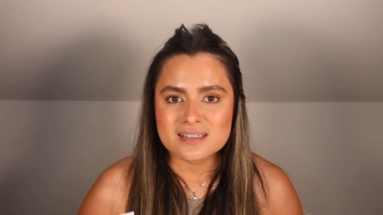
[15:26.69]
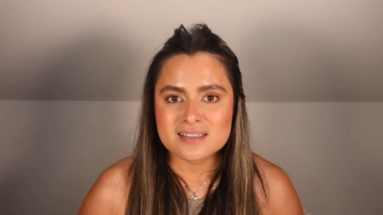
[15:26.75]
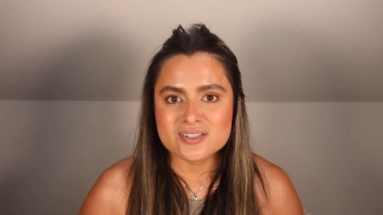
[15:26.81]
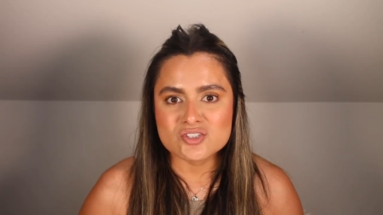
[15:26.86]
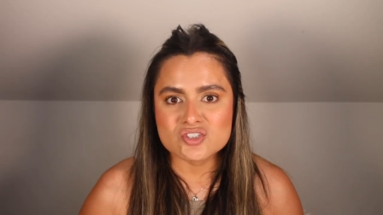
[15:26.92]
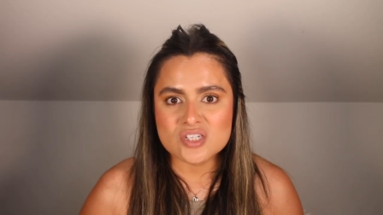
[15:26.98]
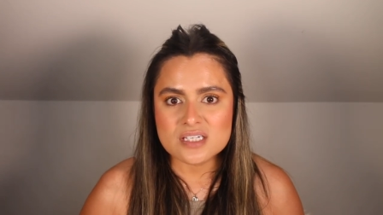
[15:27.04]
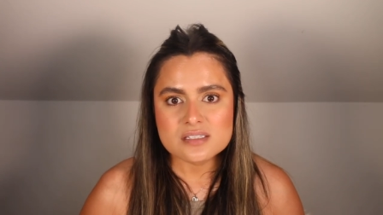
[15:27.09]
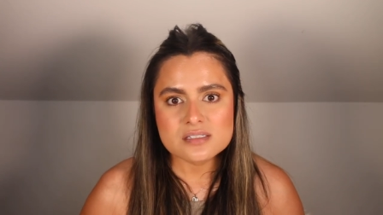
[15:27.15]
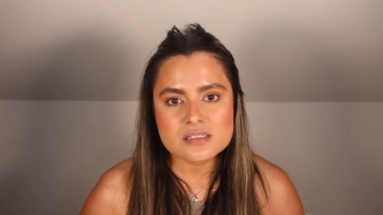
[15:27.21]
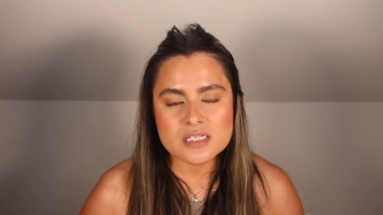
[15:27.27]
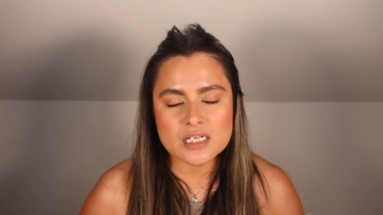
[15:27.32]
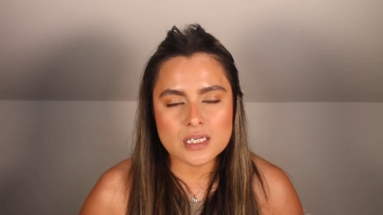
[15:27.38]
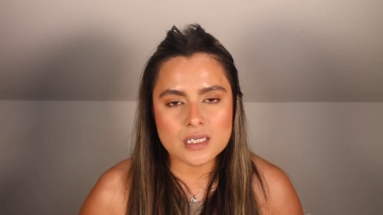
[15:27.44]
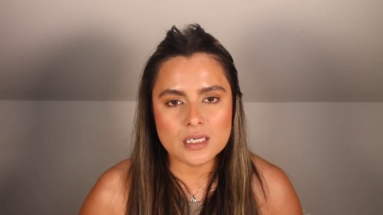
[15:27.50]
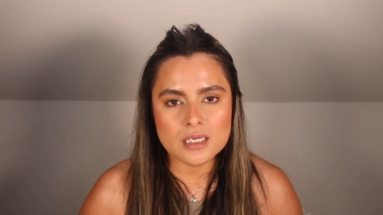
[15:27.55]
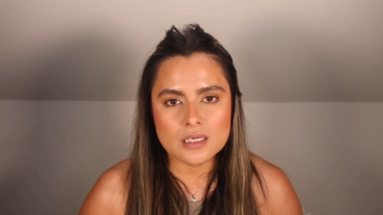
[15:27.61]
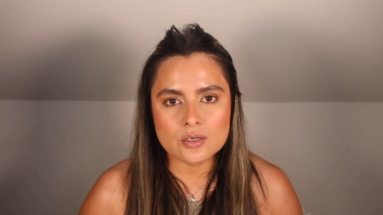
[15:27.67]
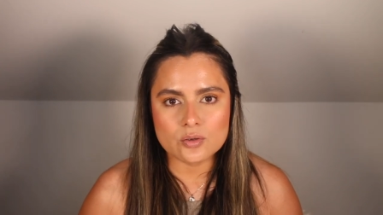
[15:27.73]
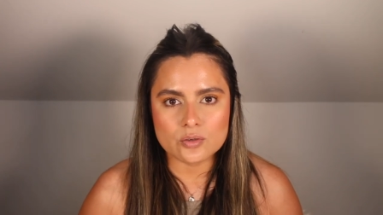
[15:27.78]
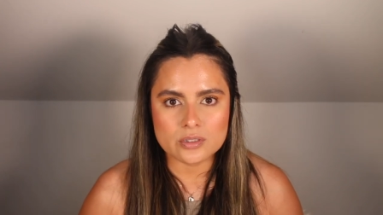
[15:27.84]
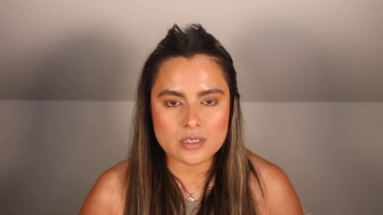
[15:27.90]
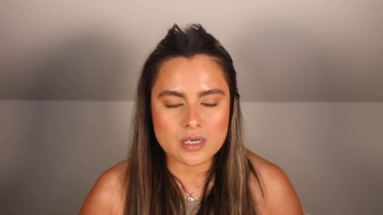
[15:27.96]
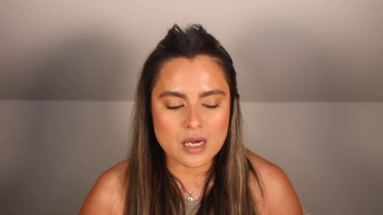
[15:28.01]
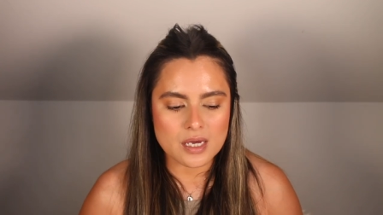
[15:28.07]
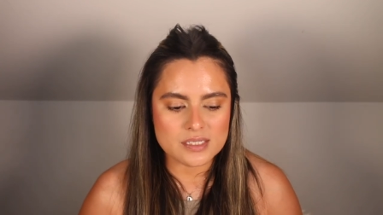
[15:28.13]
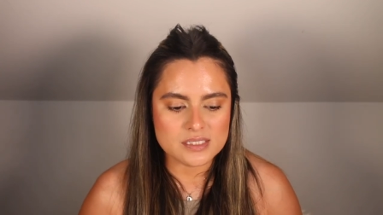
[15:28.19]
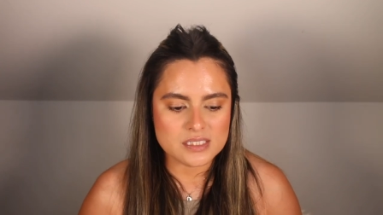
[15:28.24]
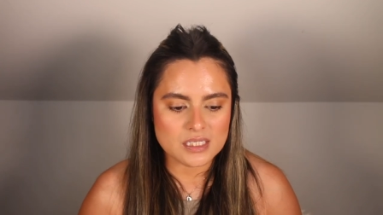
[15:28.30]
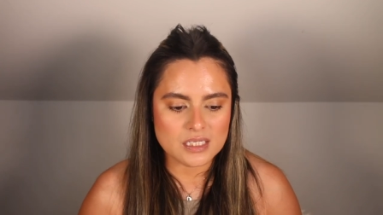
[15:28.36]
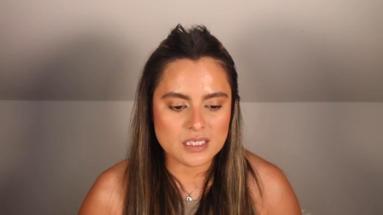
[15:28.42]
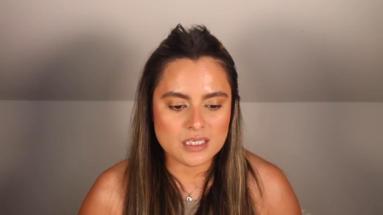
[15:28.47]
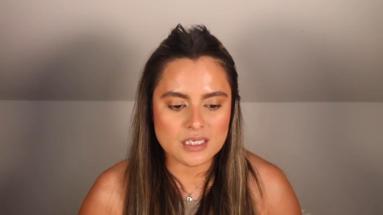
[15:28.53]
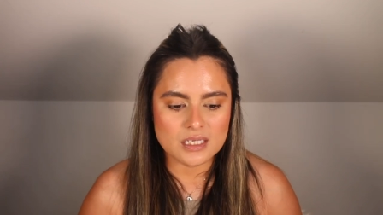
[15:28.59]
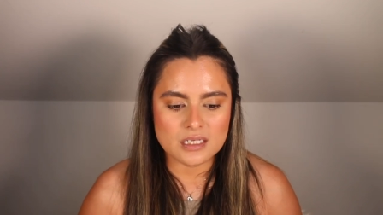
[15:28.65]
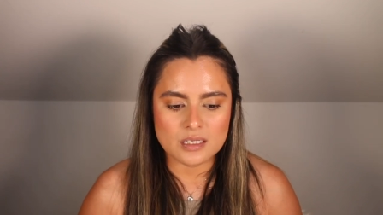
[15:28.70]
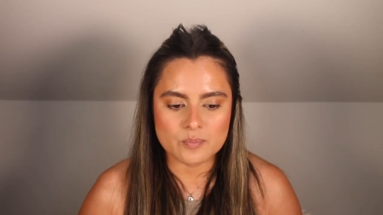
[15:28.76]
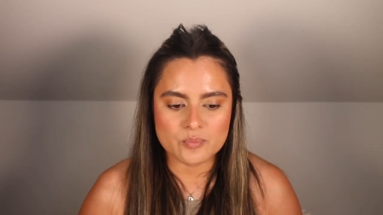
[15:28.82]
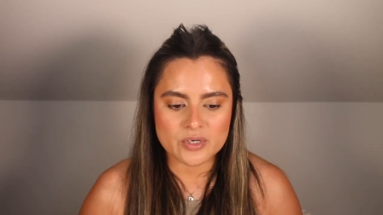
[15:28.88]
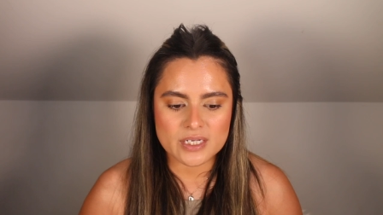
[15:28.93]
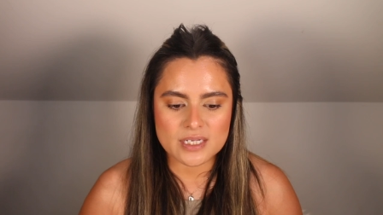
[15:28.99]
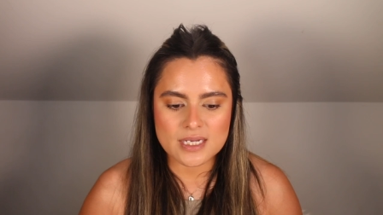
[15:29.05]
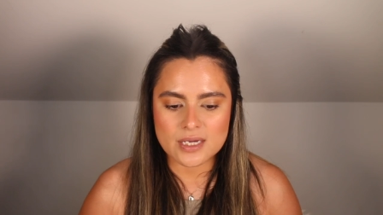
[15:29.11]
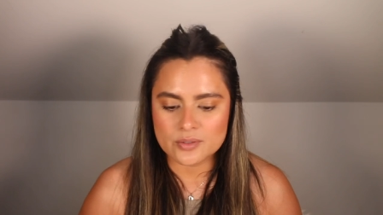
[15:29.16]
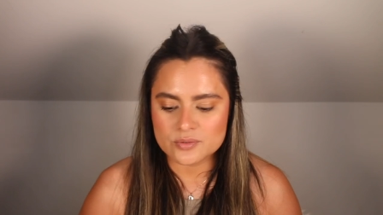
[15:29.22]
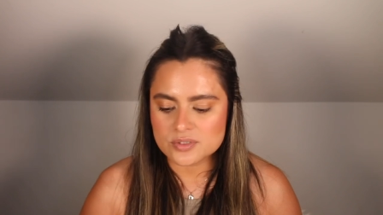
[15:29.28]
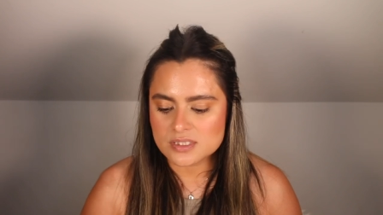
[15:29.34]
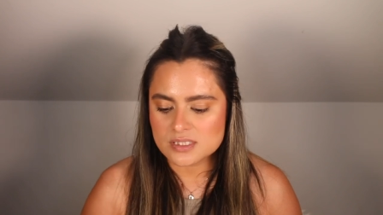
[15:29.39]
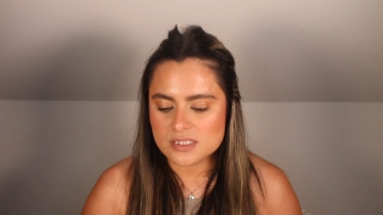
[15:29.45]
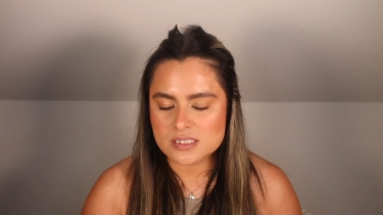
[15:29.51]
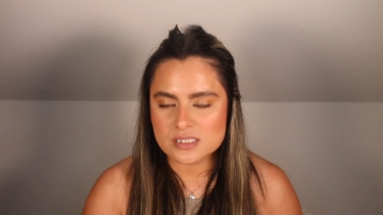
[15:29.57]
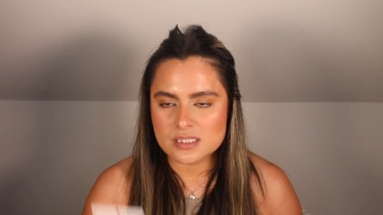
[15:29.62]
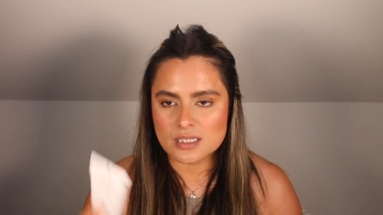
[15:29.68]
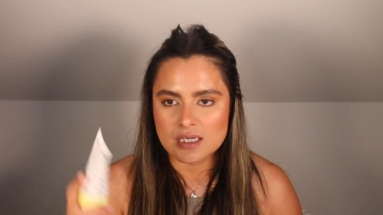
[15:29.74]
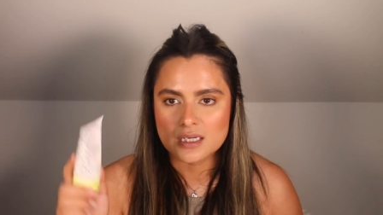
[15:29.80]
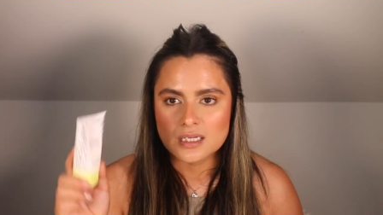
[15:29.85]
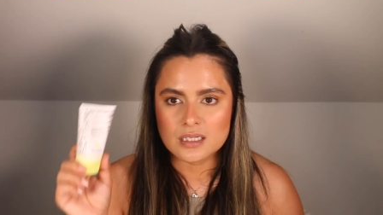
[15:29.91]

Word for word: congesting or causing any breakouts.